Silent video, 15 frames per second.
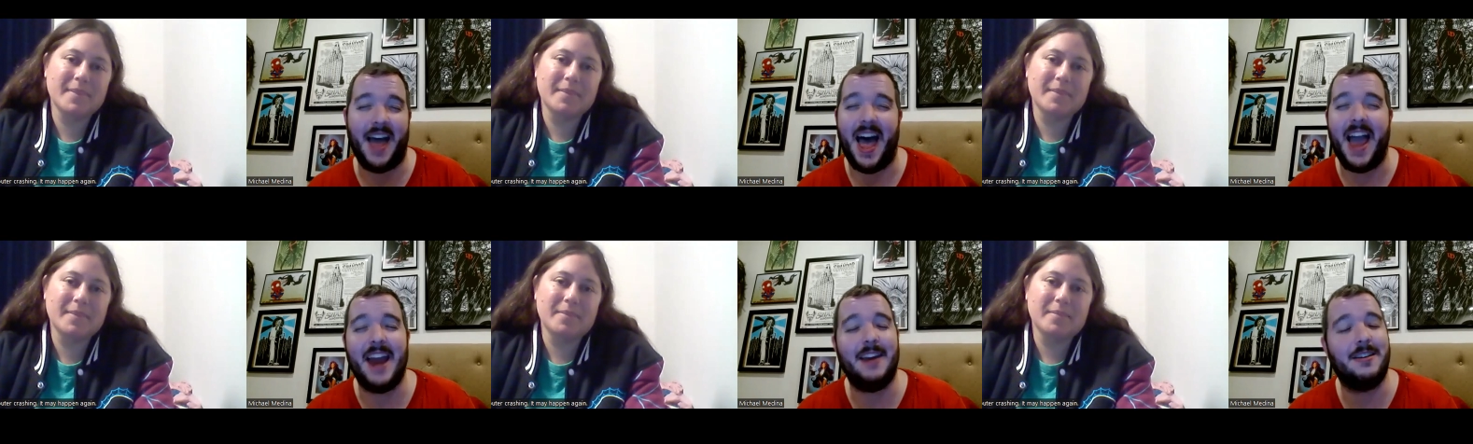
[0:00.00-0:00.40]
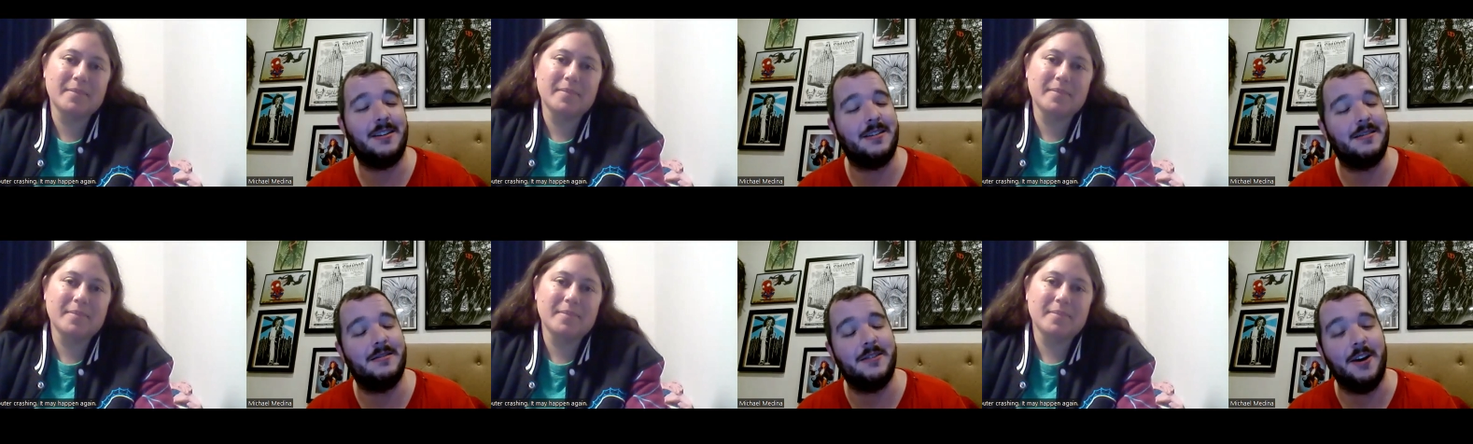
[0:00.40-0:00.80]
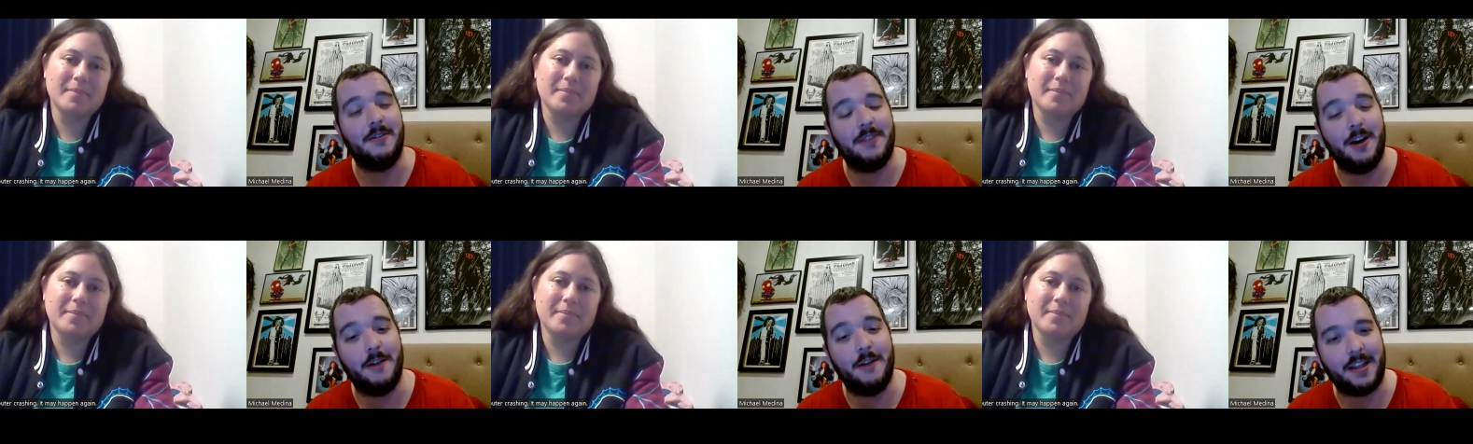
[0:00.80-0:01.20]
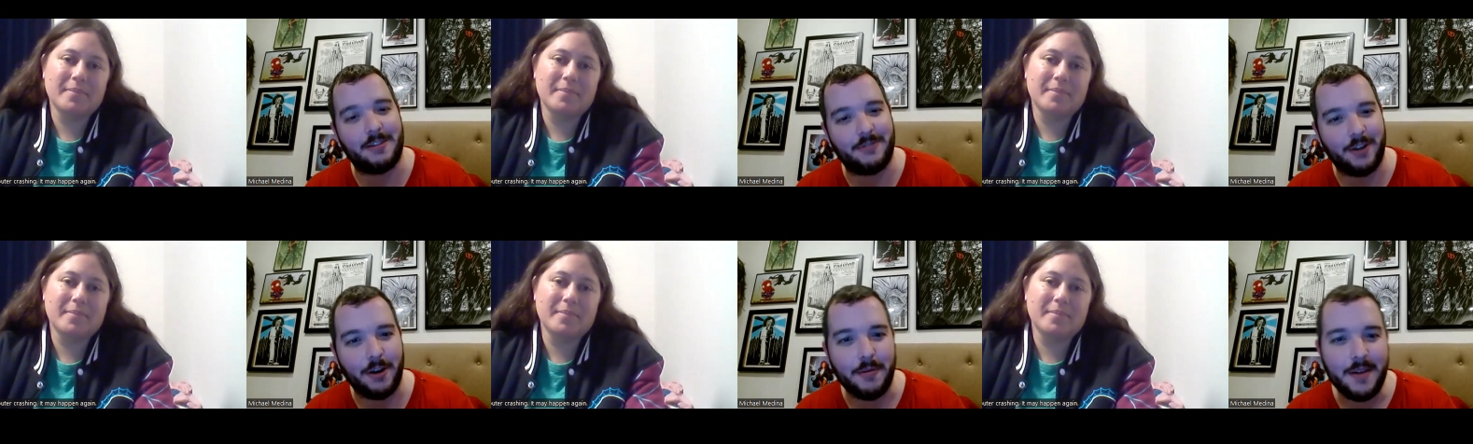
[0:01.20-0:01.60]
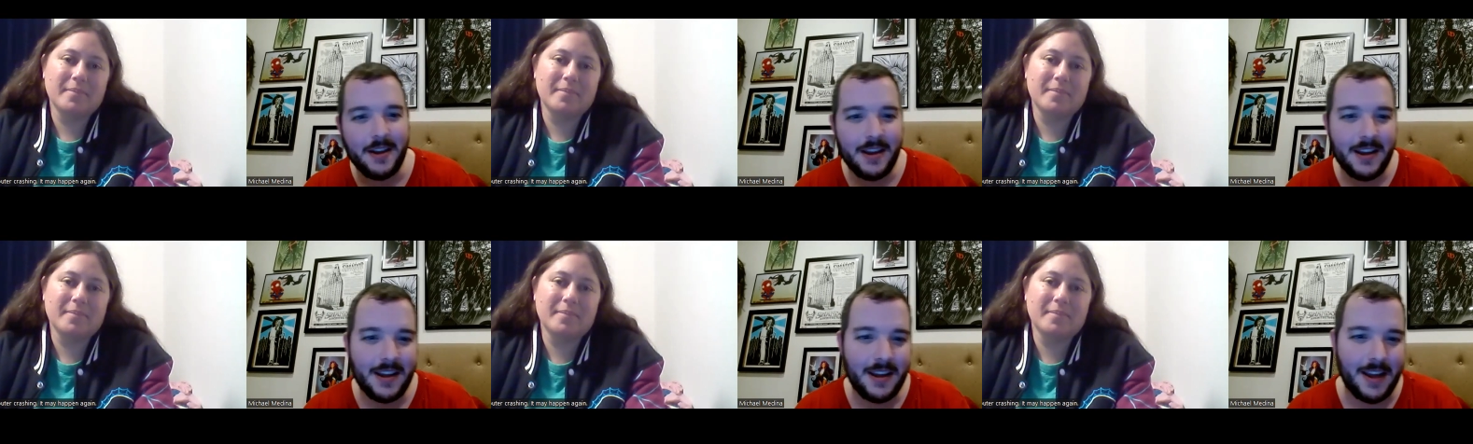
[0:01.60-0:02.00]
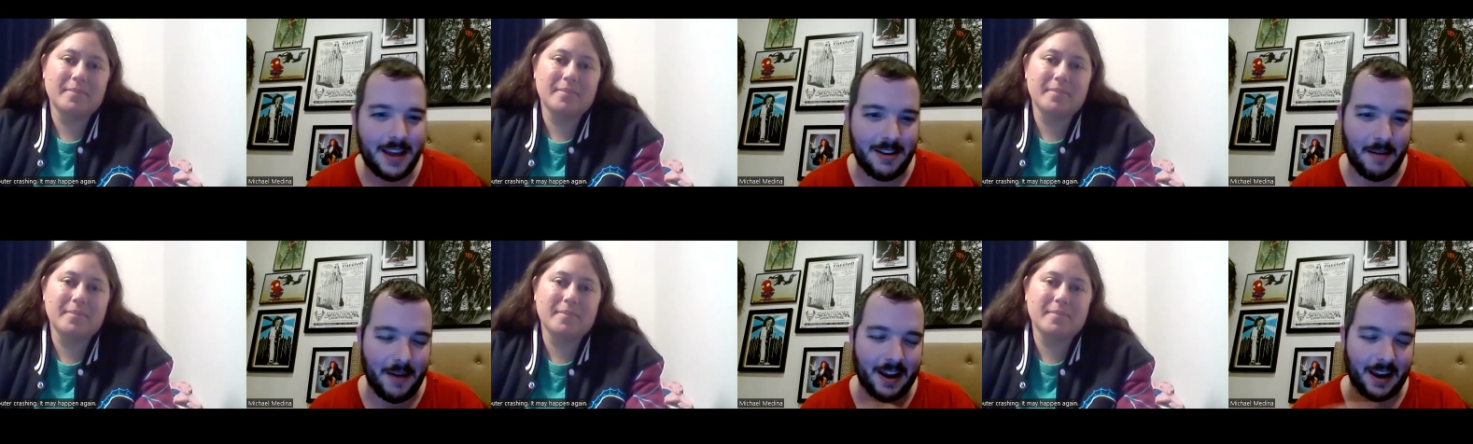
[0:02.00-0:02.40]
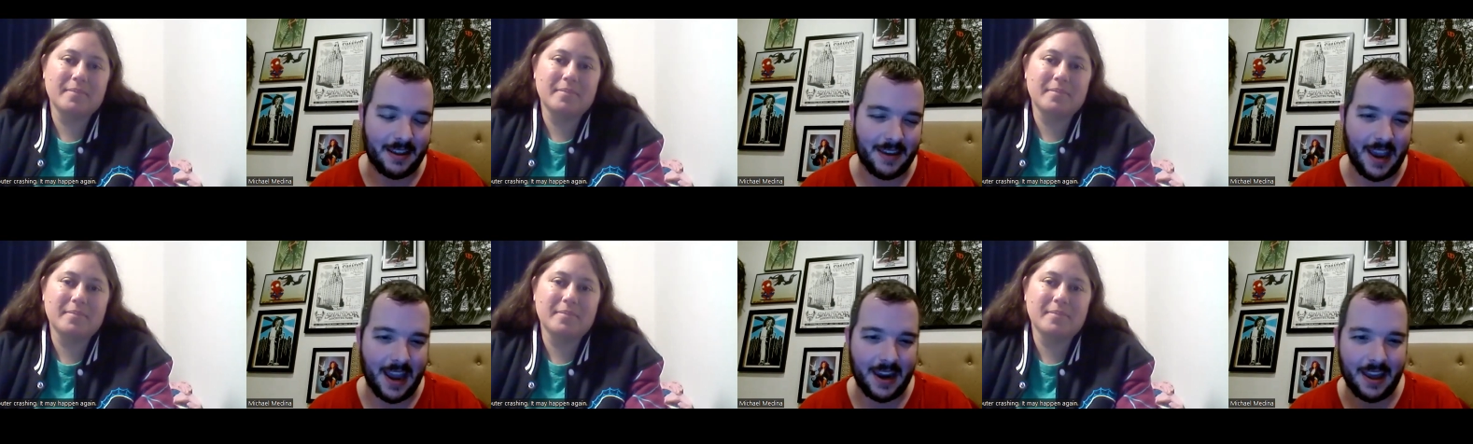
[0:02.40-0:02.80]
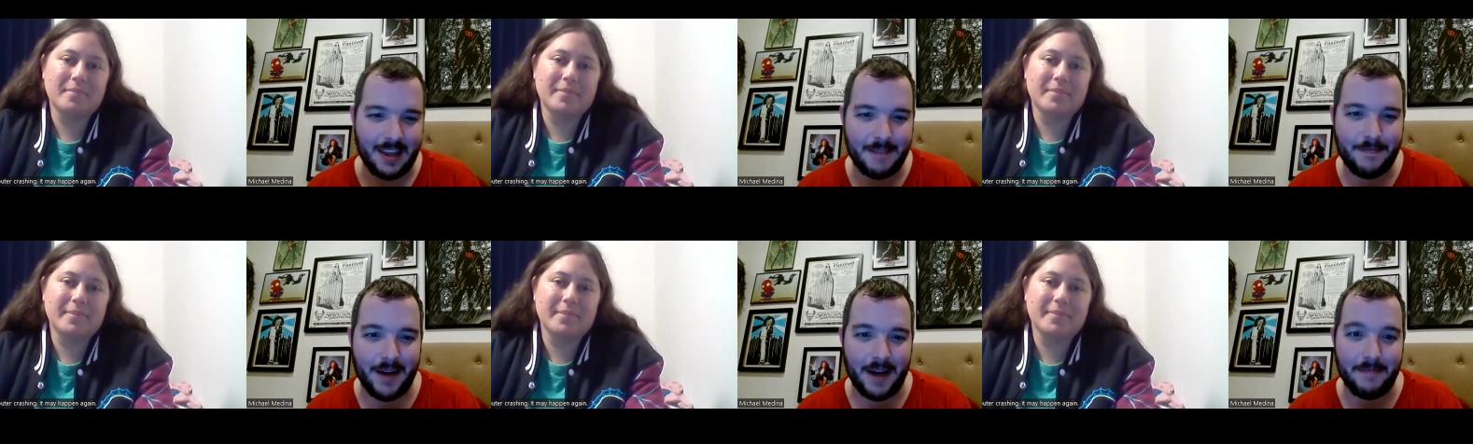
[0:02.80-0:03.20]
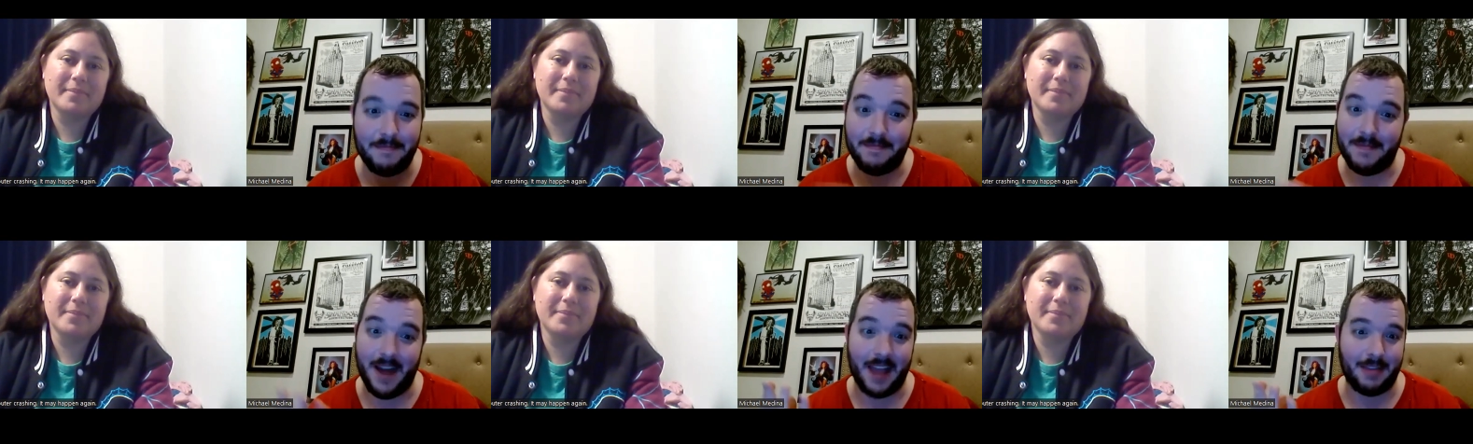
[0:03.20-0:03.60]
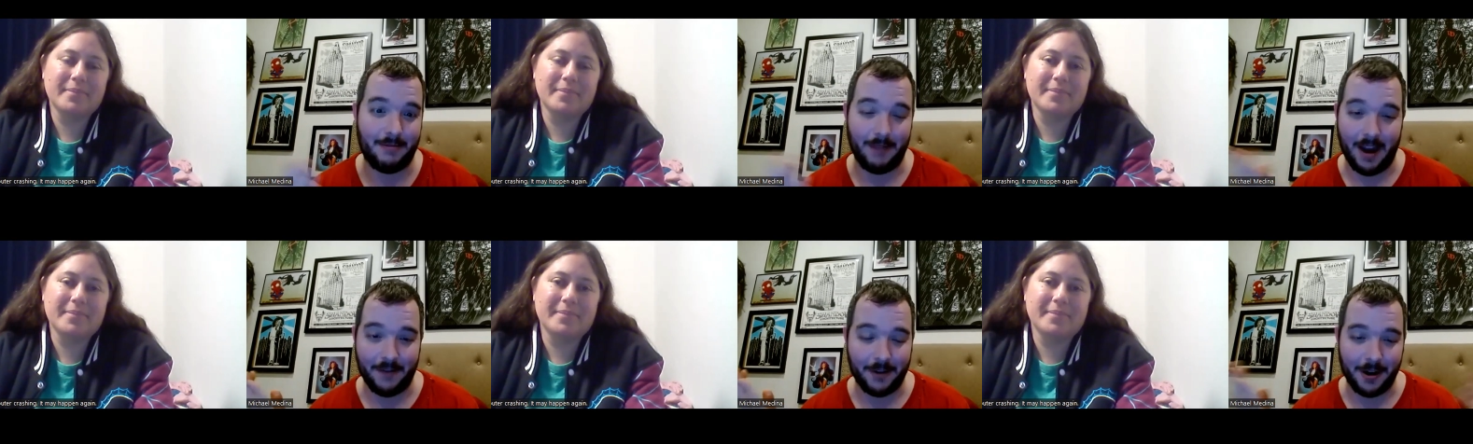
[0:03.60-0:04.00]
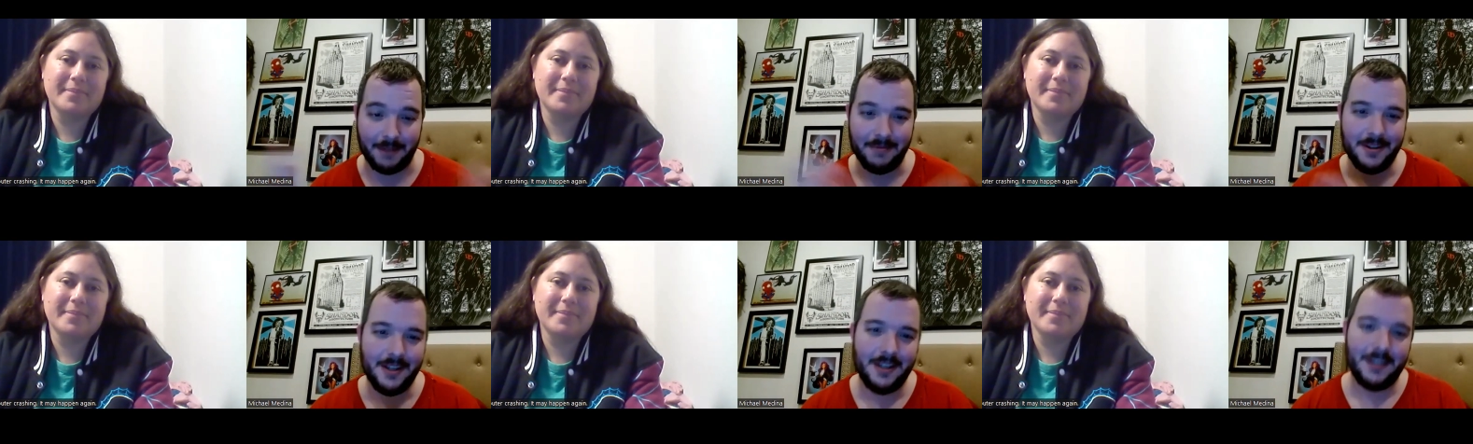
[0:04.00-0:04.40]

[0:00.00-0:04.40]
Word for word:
Speaker 1: I don't know if that's true, so I'm not gonna say it is, but that's what I've heard.